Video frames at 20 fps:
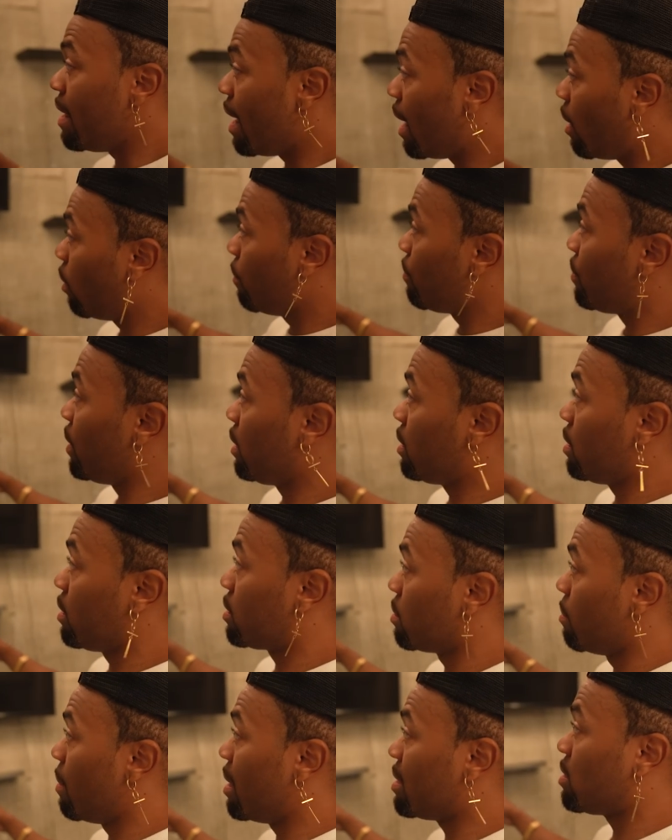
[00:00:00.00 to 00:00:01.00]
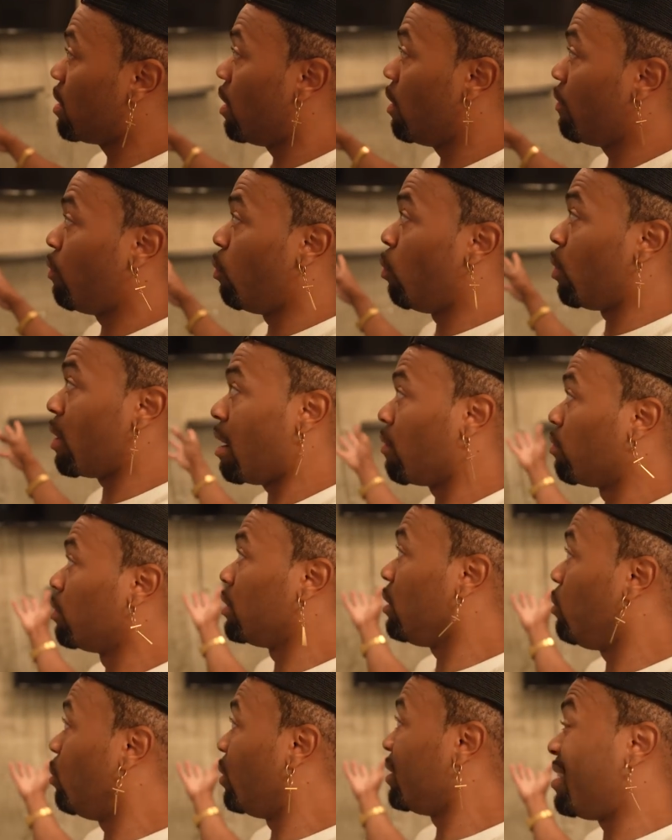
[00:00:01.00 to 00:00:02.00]
Now I'm thinking to myself what I
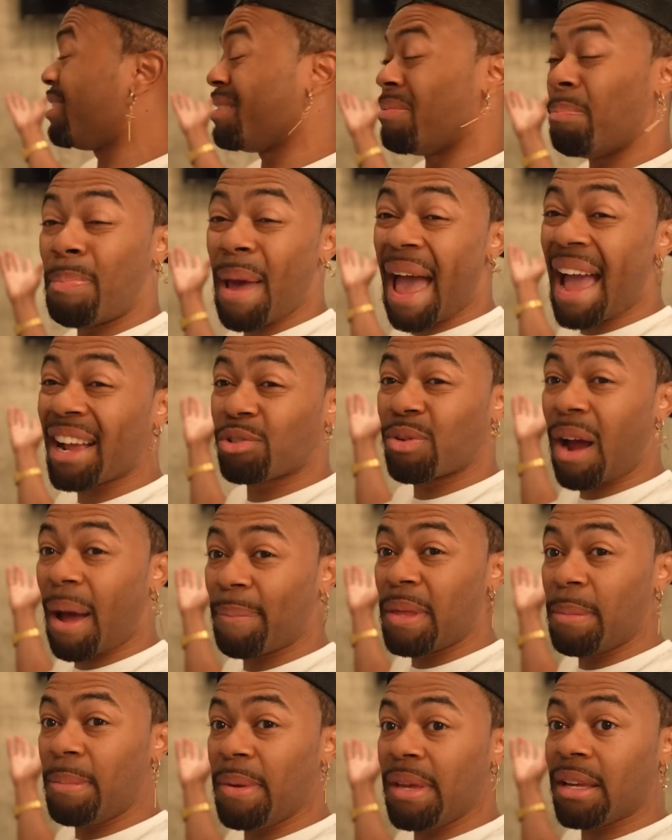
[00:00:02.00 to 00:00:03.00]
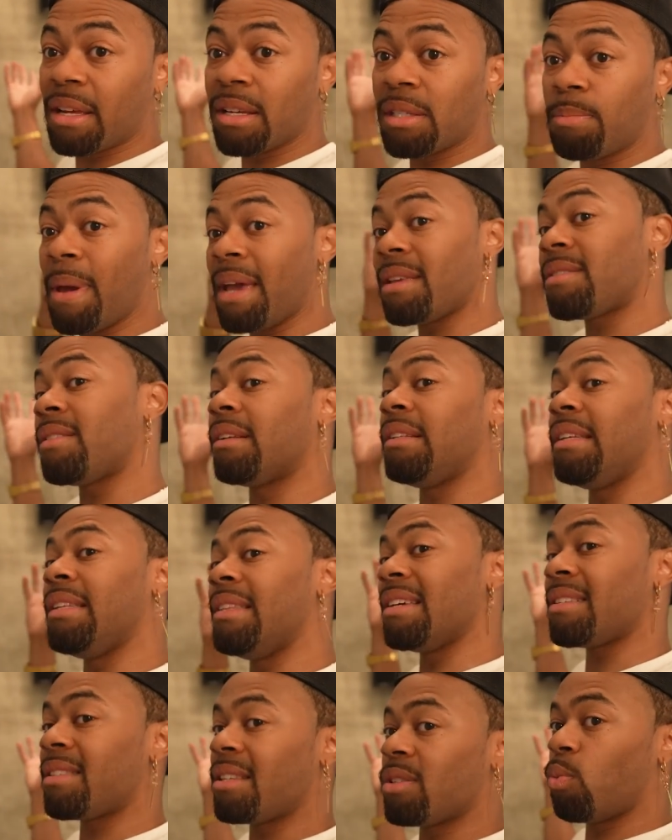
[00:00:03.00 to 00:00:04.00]
really want this backdrop to be because basically
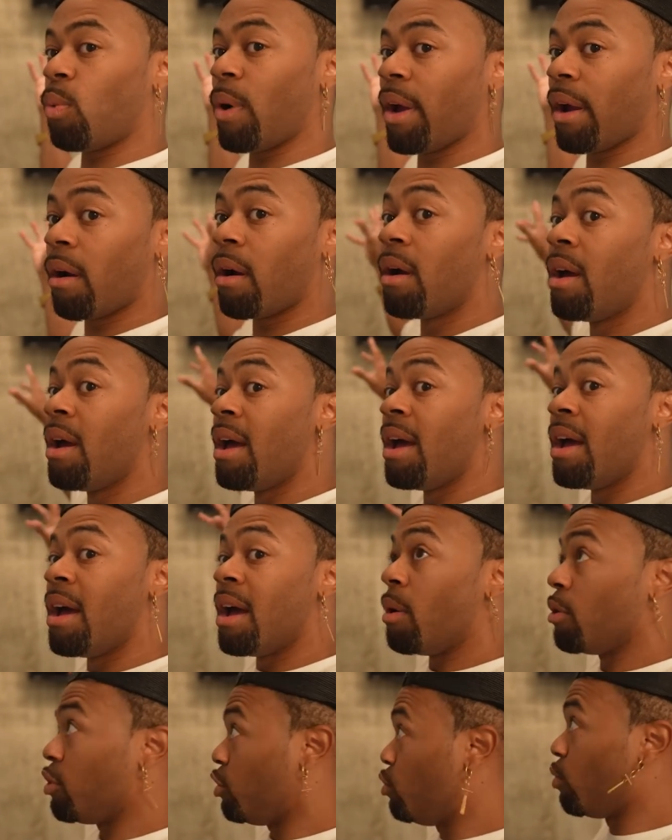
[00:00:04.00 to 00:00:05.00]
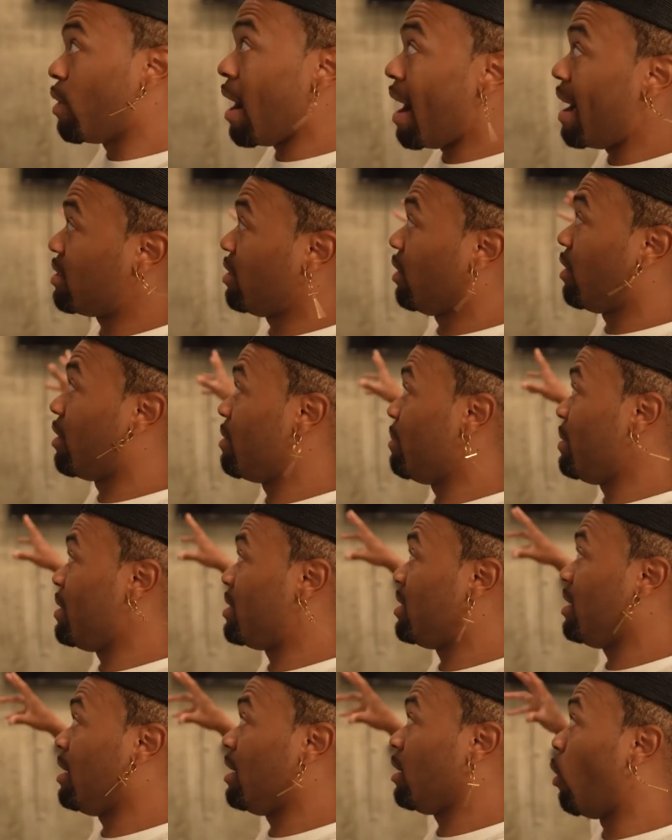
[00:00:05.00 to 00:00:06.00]
this is where you guys are gonna be
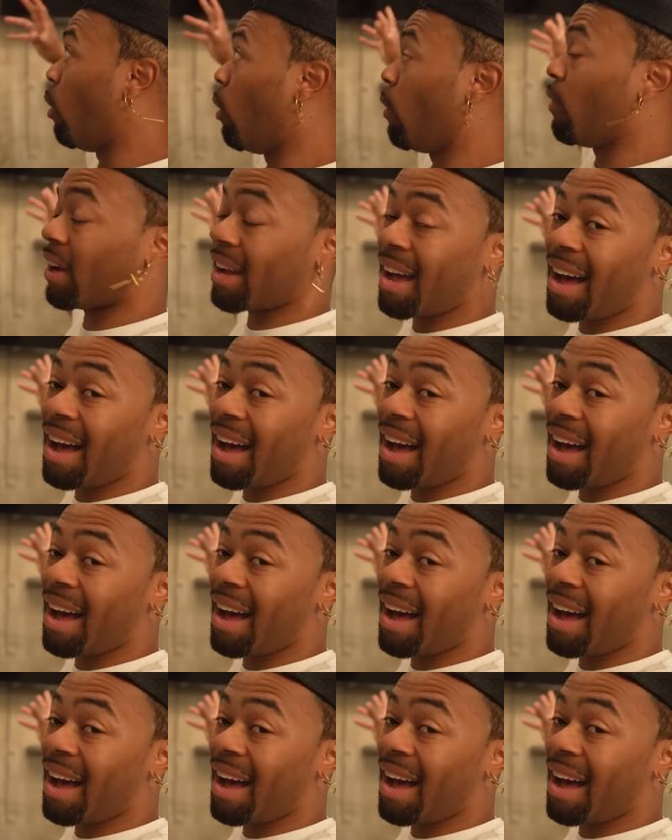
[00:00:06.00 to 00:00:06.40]
seeing all the